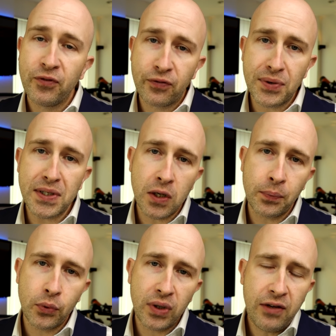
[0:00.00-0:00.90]
For
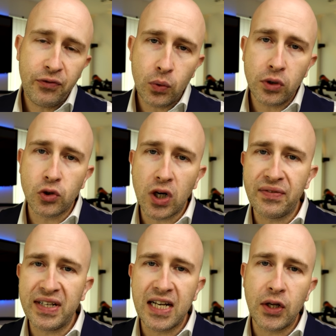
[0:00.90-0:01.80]
example, if you are
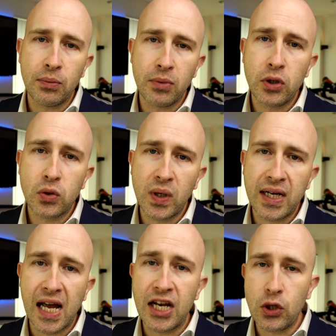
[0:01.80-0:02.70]
driving down the
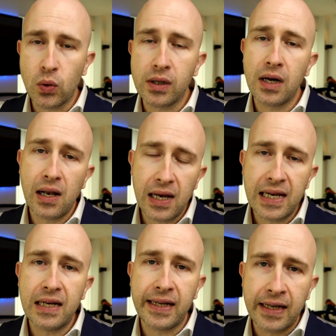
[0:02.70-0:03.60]
motorway and you are
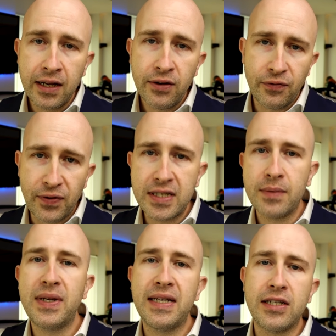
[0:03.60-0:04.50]
clearly visibly